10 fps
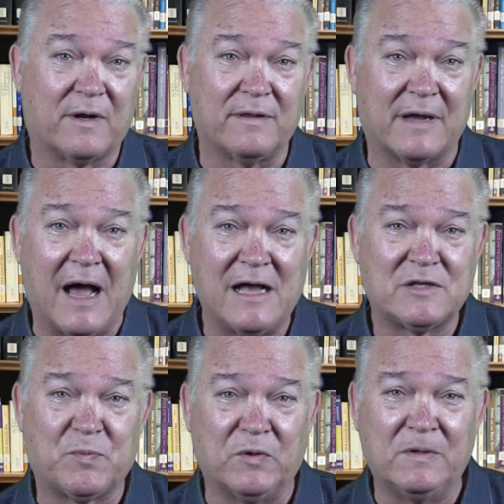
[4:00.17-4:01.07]
of the
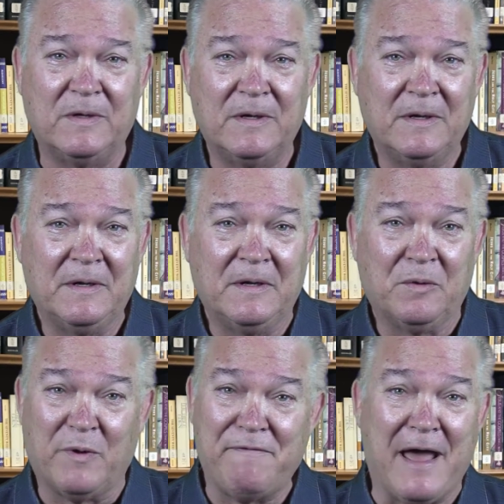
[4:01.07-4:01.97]
gospel,
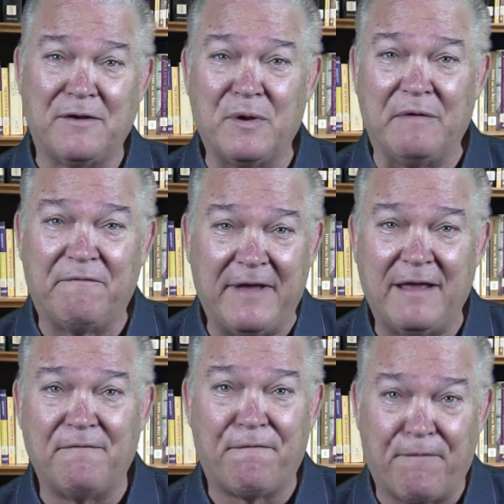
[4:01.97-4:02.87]
we've had to
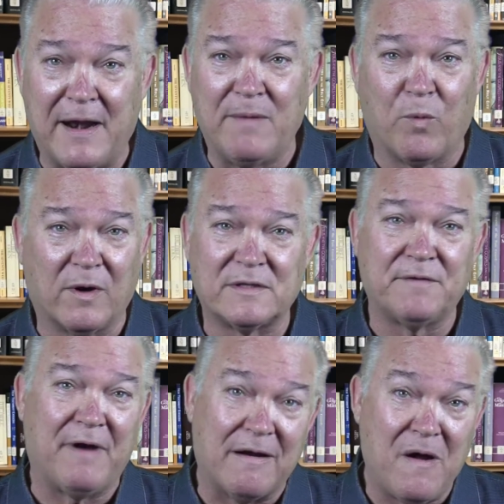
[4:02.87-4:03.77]
invent frameworks
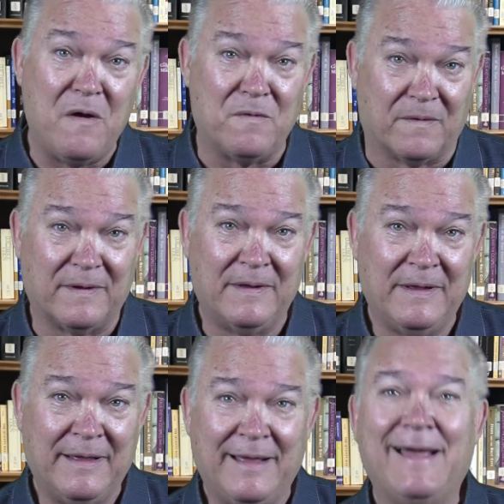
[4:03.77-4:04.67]
of our own.
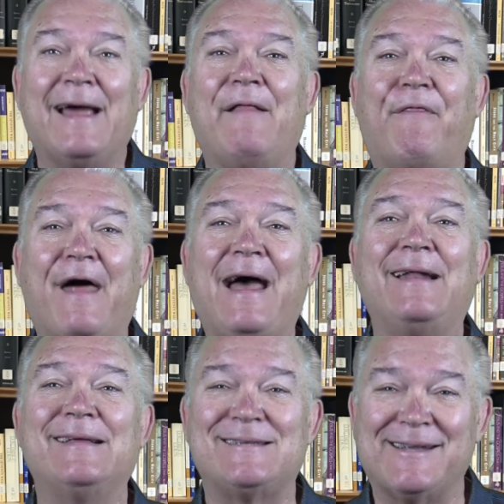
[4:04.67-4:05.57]
And
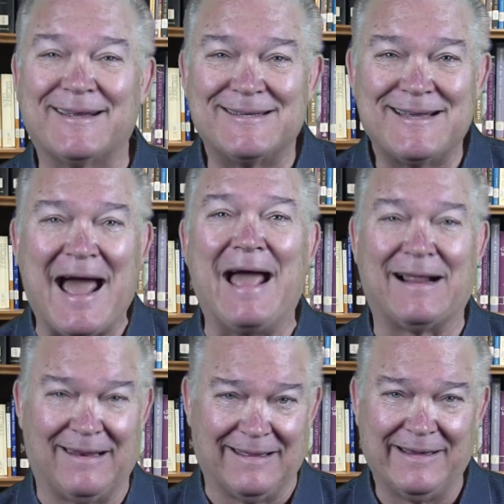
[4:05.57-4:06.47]
that is
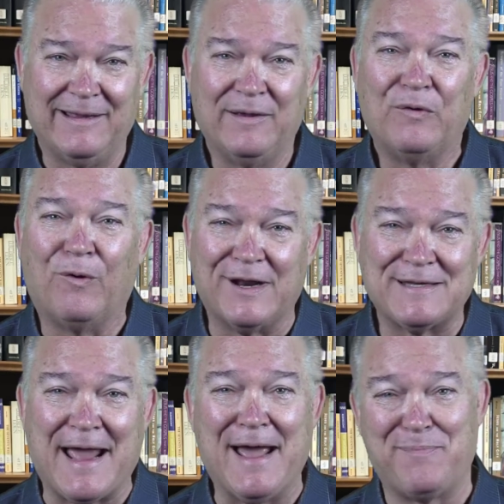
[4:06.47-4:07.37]
exactly what
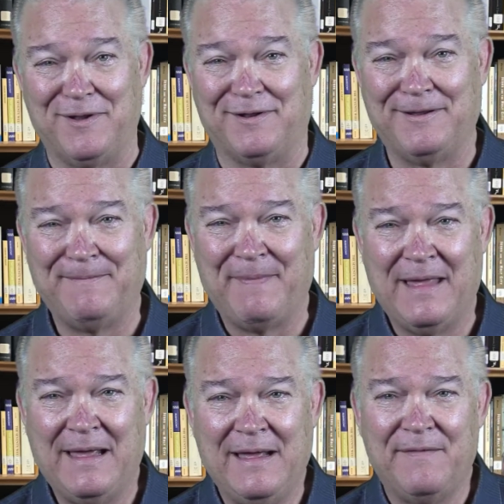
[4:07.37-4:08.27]
has happened.
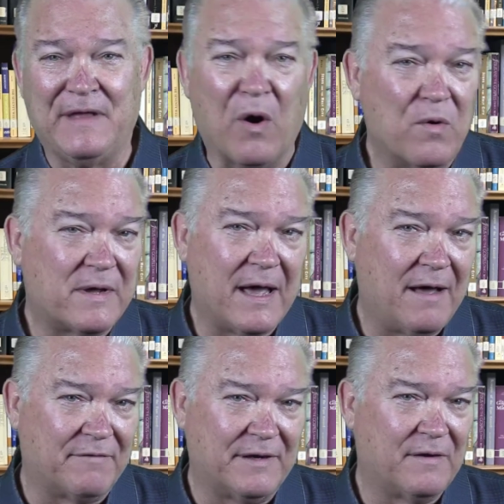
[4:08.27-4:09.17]
The Old
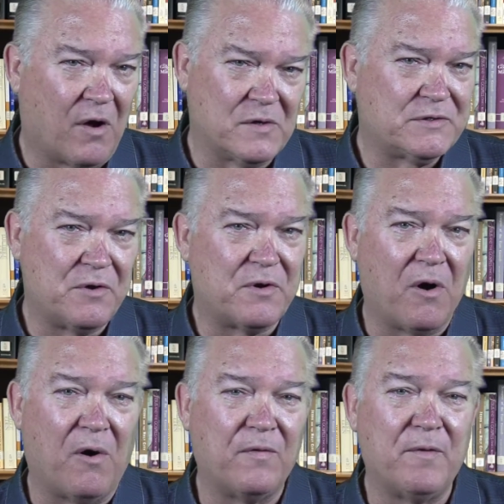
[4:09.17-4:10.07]
Covenant, also
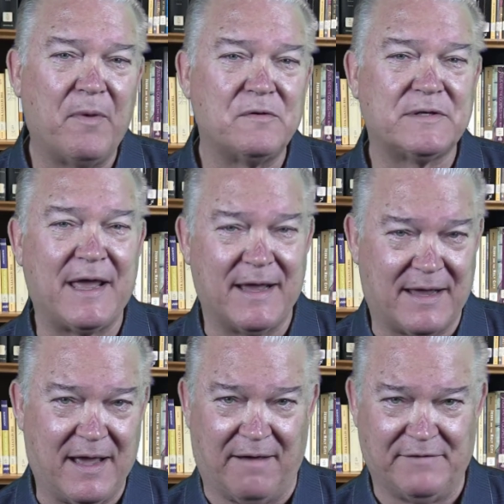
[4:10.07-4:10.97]
called the
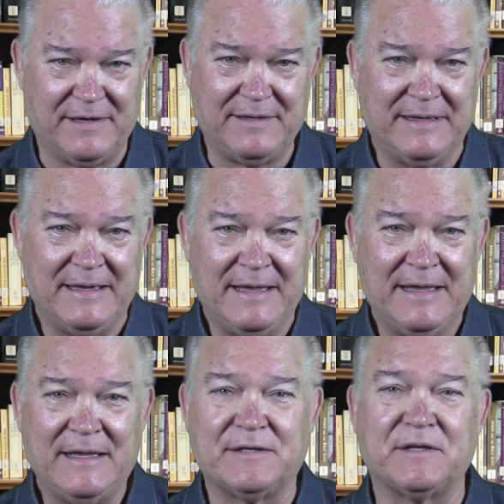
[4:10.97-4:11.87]
Mosaic Covenant,
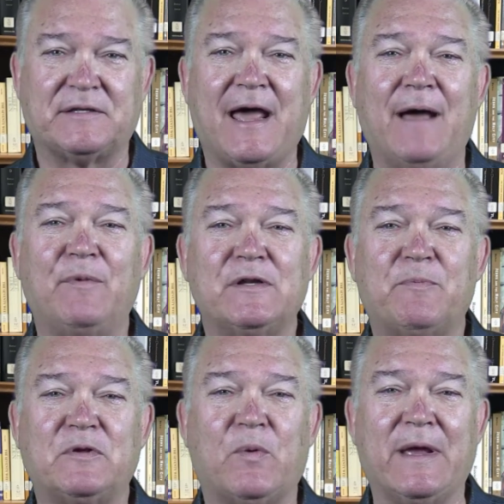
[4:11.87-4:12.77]
is
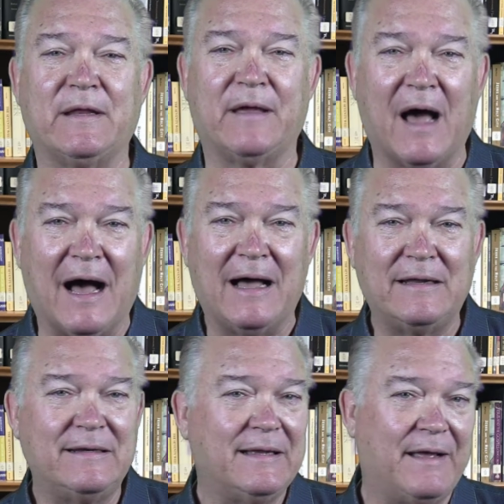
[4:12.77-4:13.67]
established between
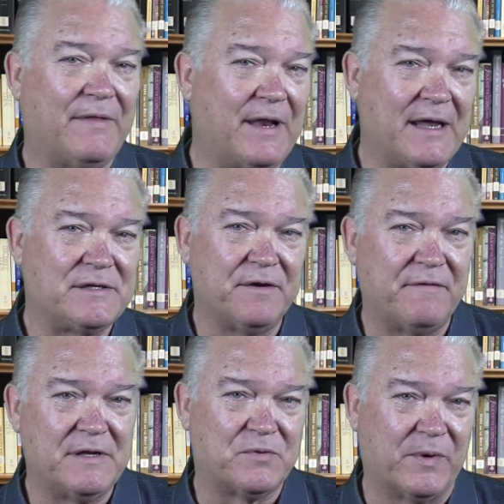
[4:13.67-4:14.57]
God and the nation of
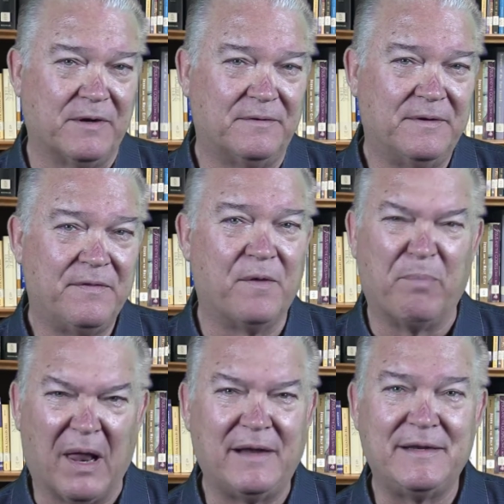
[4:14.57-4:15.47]
Israel, the
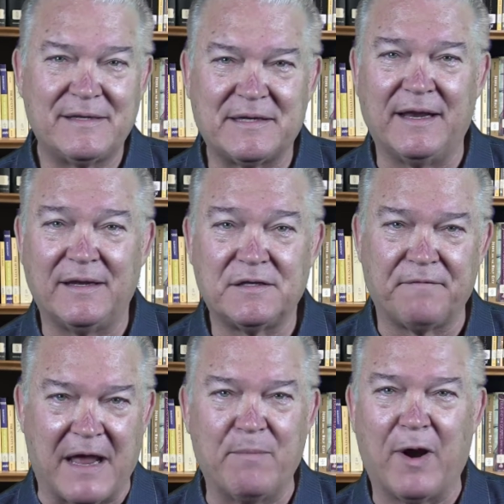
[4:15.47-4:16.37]
blood descendants
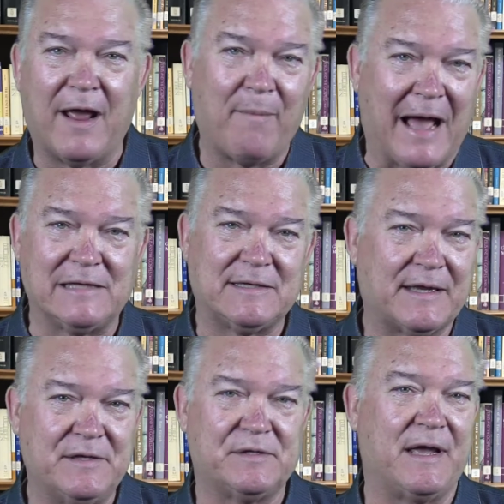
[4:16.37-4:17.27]
of Abraham,
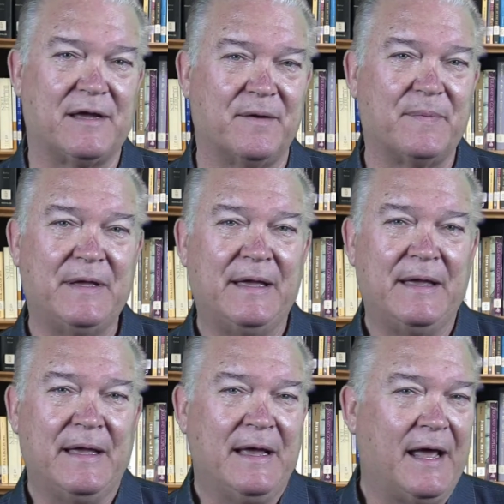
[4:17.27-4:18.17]
Isaac, and Jacob.
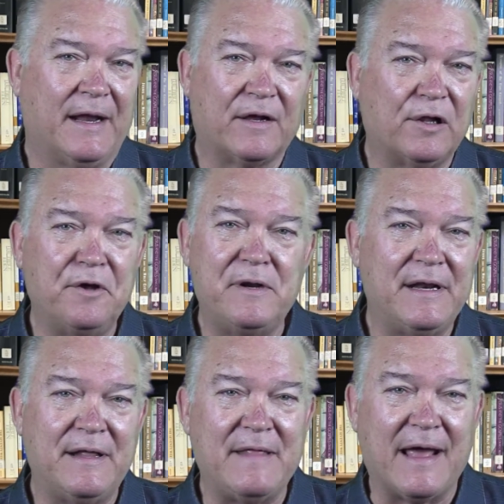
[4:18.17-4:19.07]
And
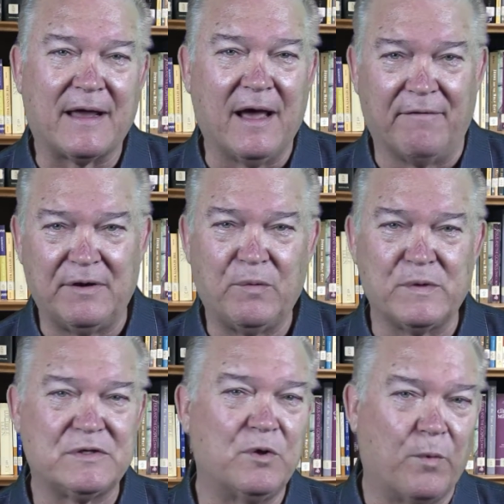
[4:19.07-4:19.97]
included in that covenant
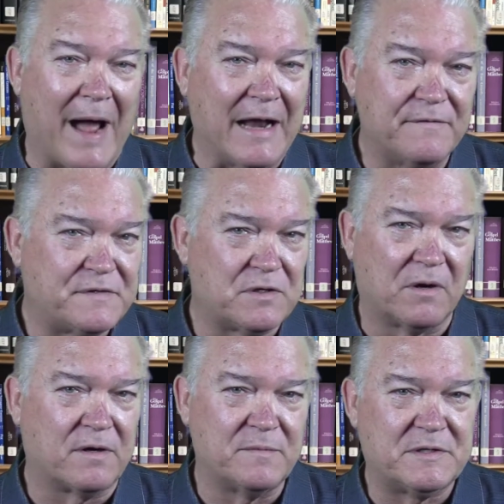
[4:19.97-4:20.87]
was the rite of
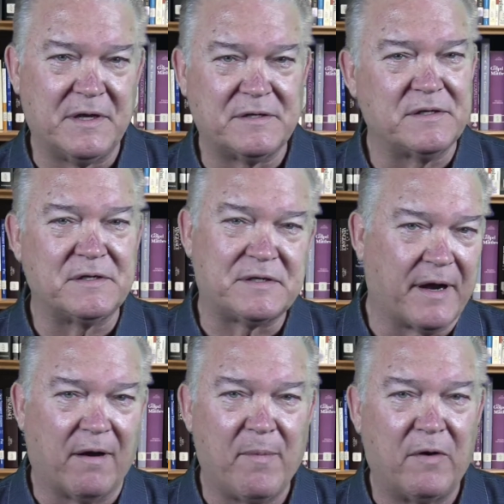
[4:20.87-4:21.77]
circumcision,
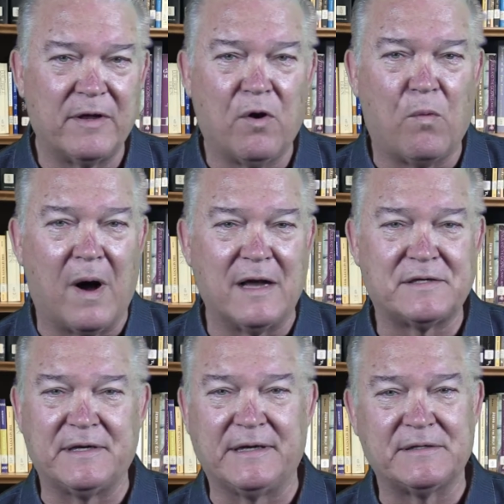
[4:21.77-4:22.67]
ceremonial
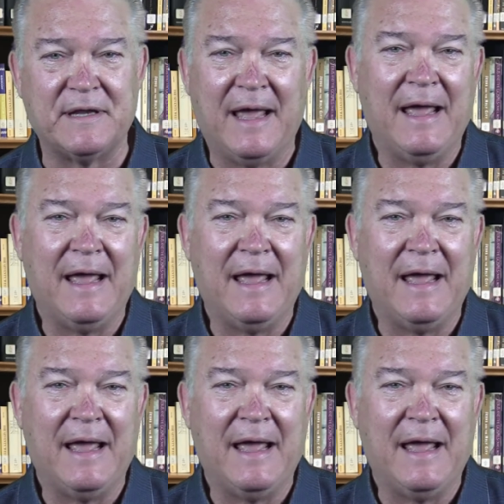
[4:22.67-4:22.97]
washings,